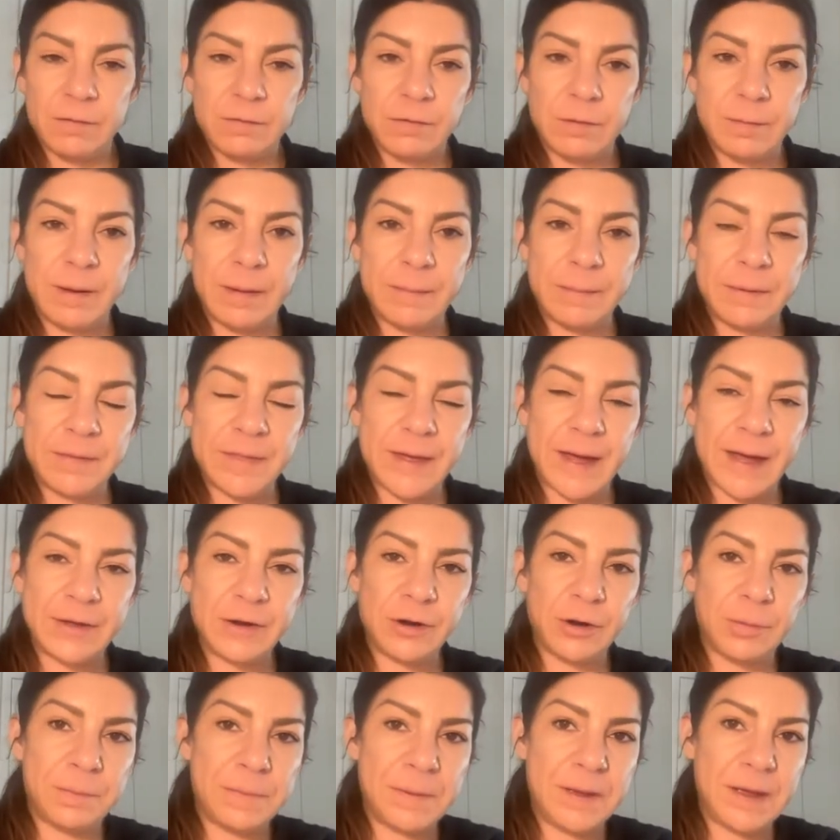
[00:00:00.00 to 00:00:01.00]
Remember that
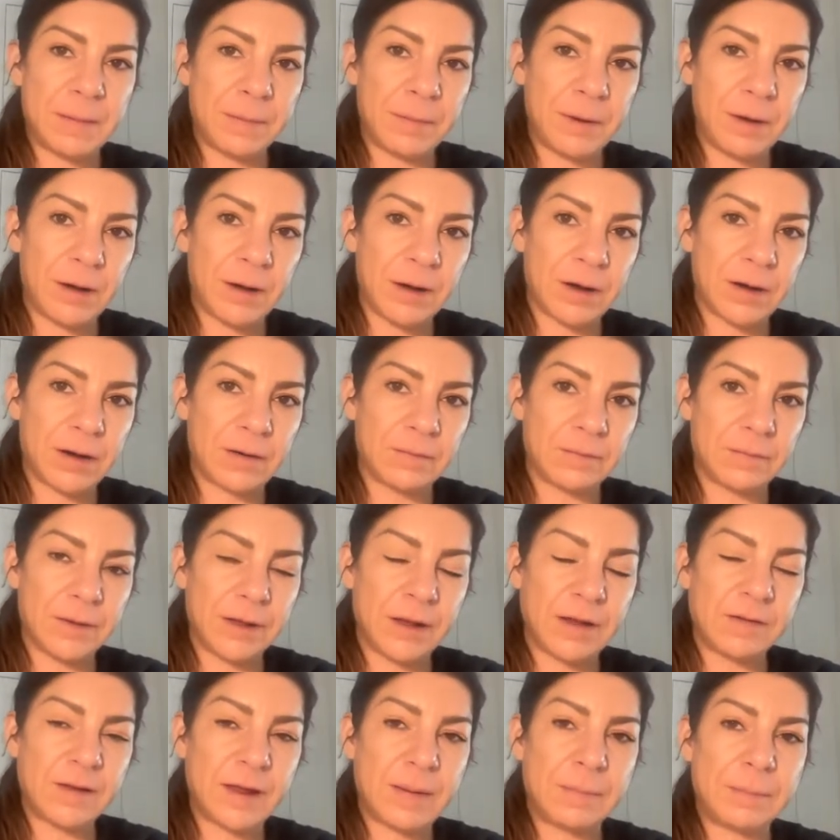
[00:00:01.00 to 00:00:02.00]
your BMR
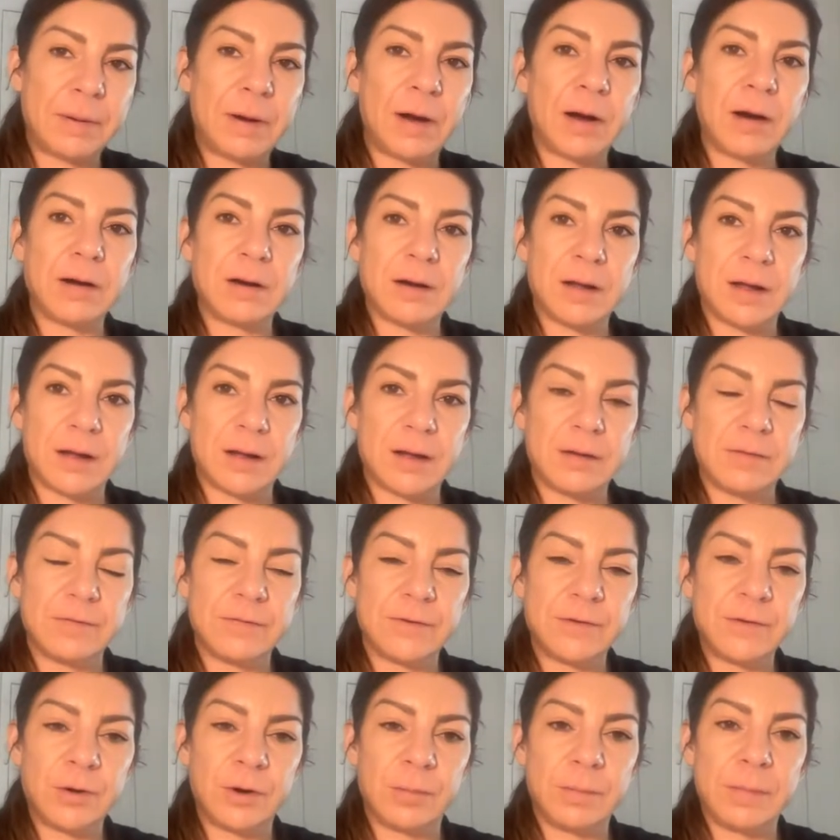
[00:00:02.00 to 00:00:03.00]
is a part
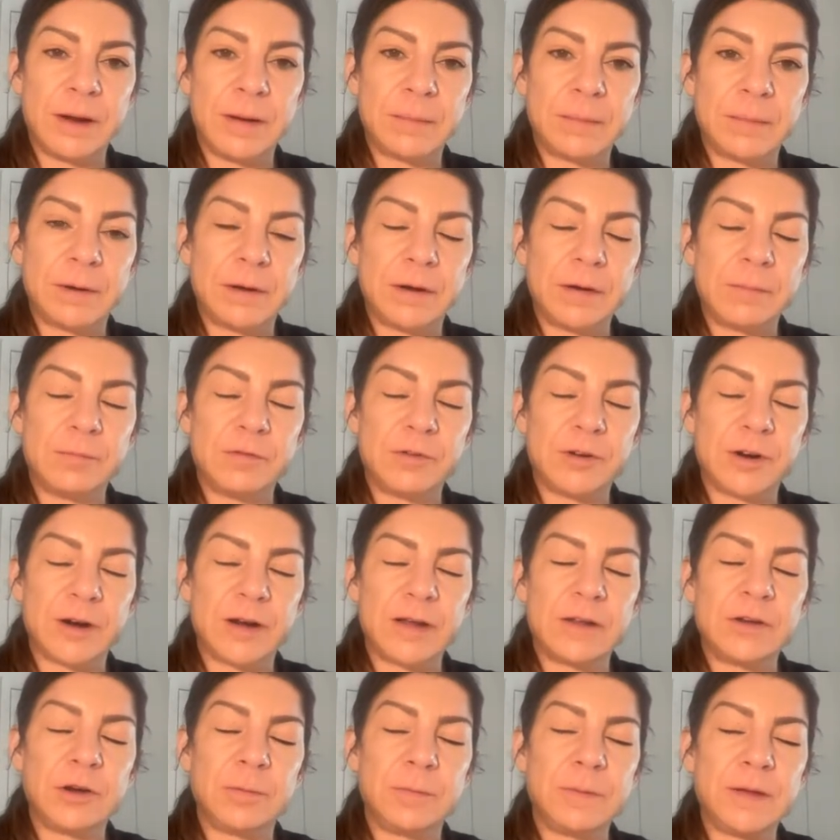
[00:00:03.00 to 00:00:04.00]
of your your
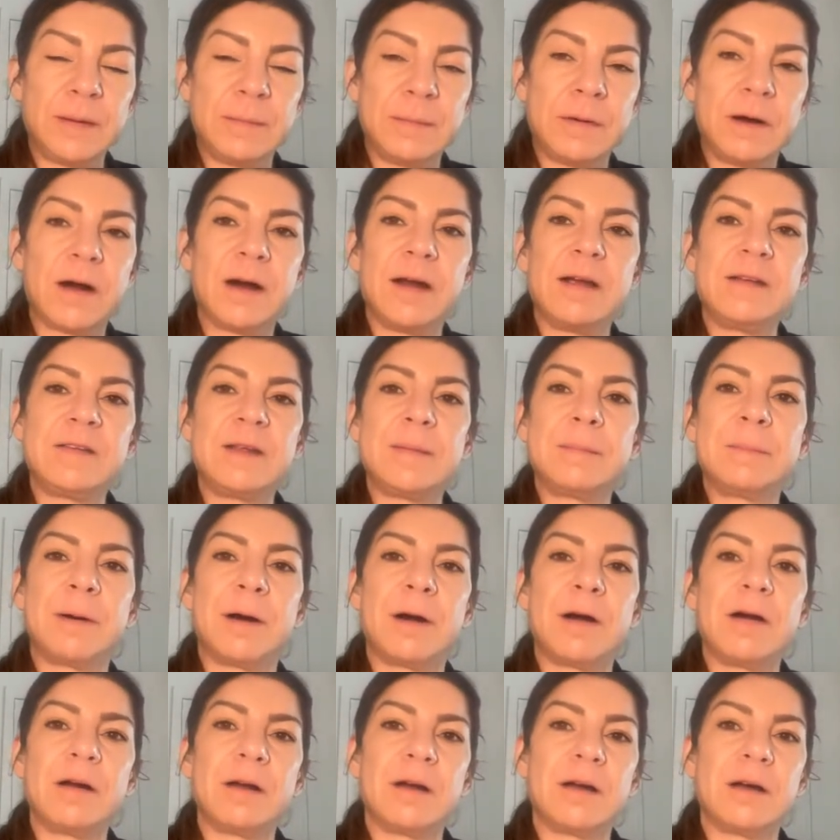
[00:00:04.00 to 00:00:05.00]
BMR is a
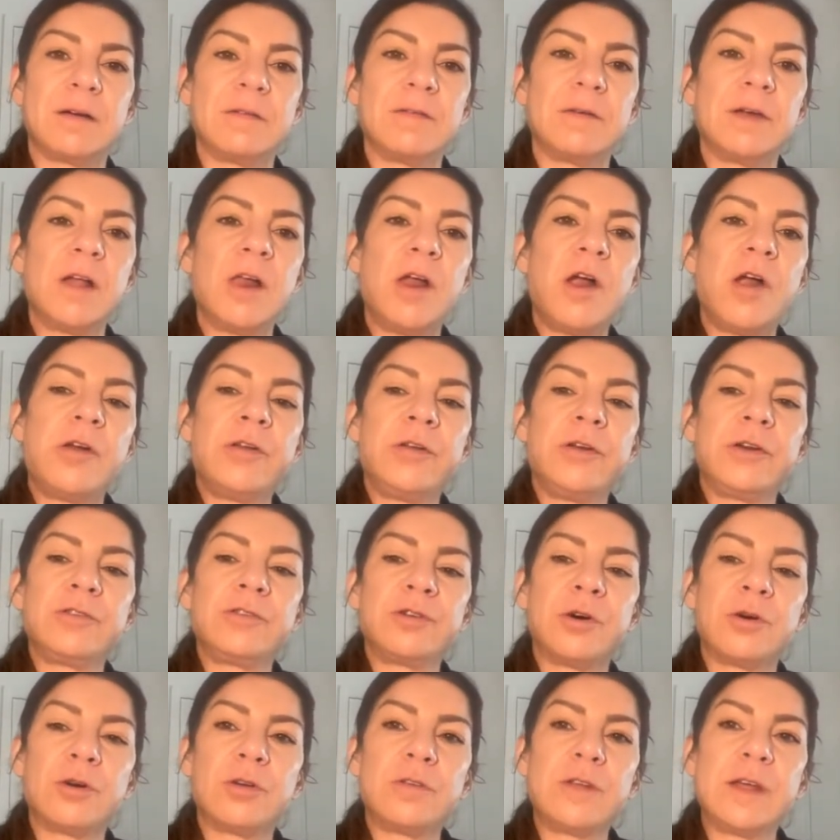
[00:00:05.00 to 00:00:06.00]
part of your
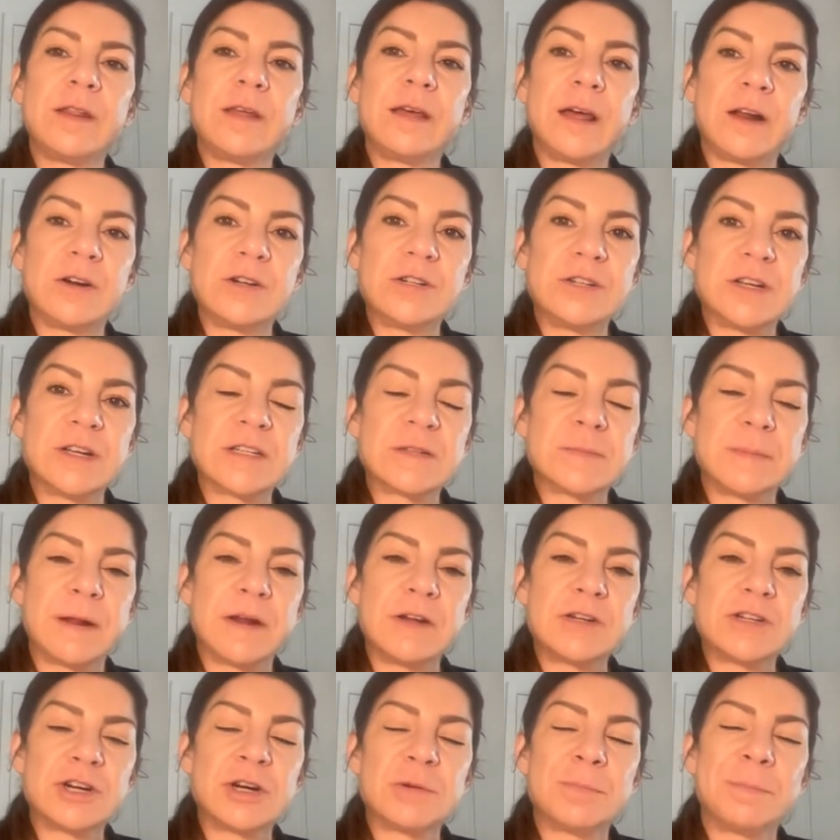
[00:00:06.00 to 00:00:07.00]
total daily energy
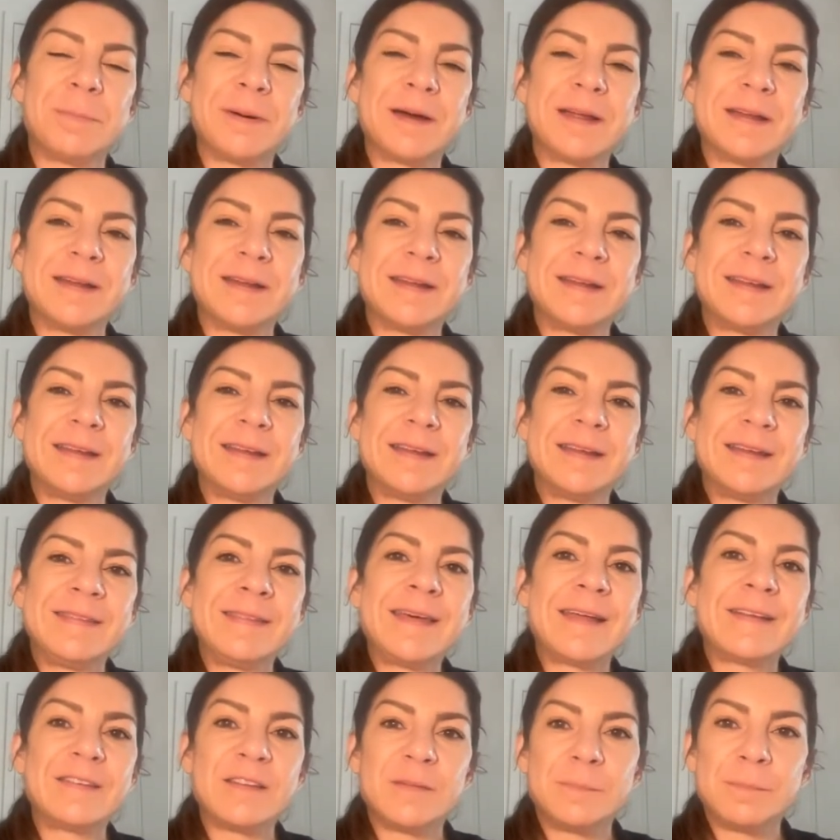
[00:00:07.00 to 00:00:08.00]
expenditure, but
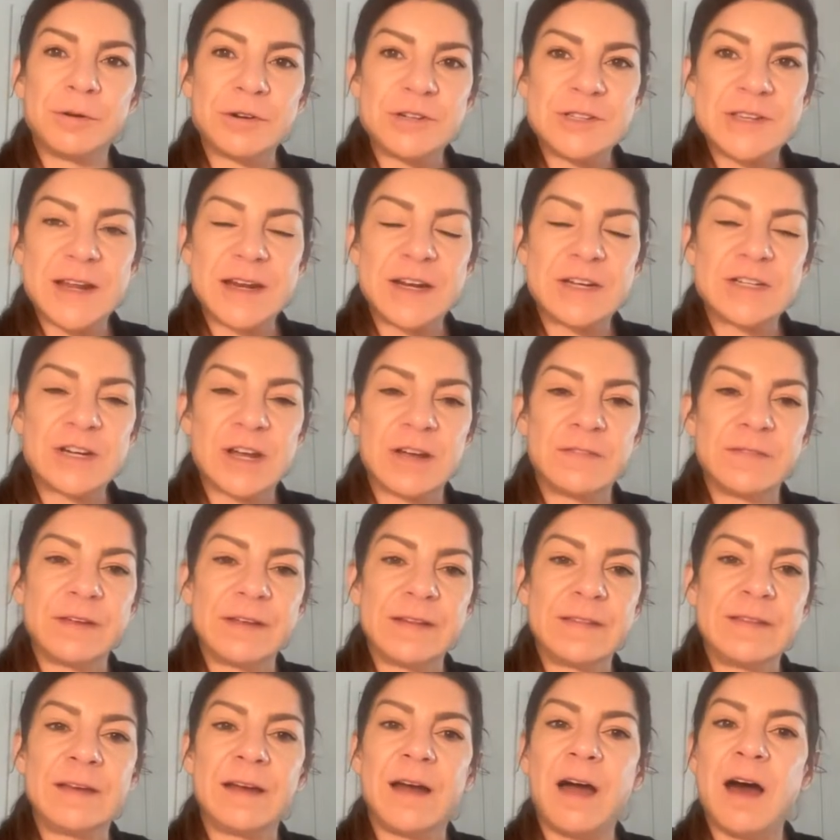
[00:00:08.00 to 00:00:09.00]
that's a percentage of
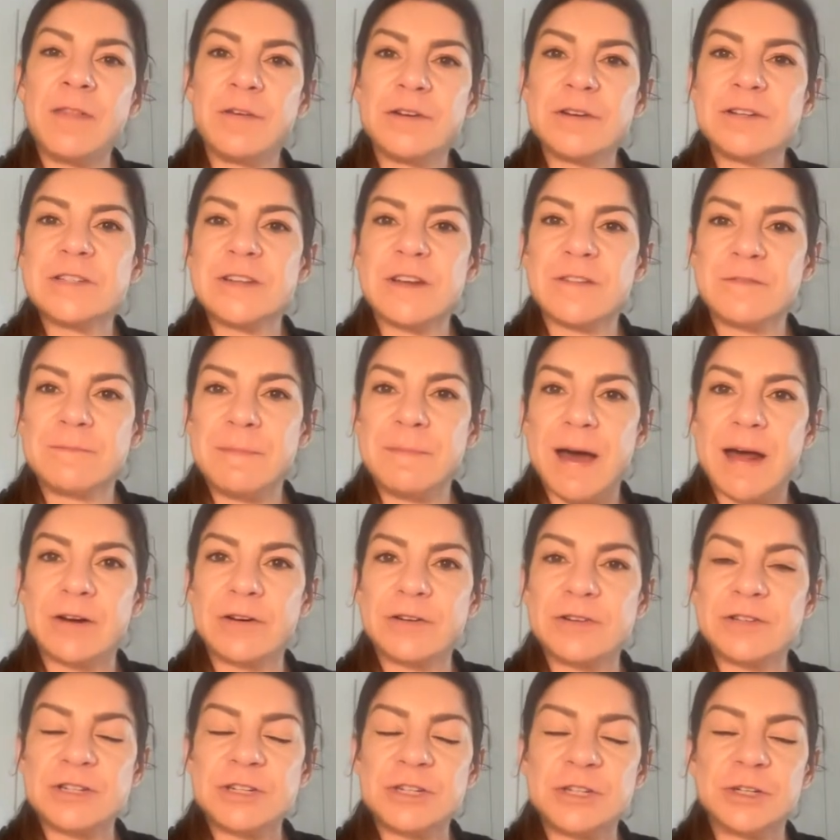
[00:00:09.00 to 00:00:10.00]
it. The other stuff
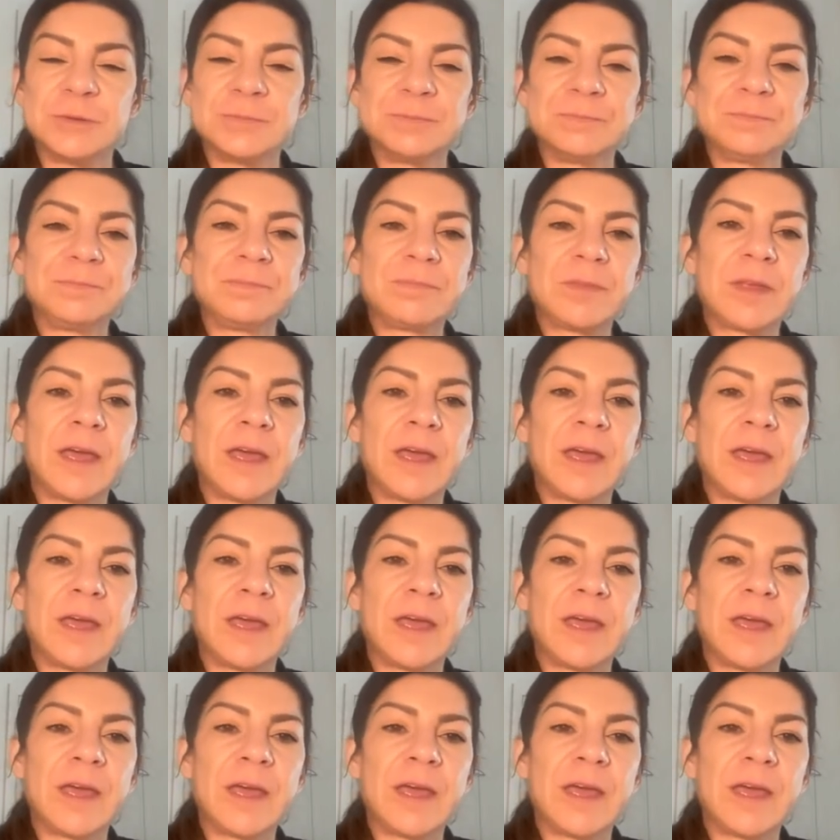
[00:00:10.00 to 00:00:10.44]
matters too.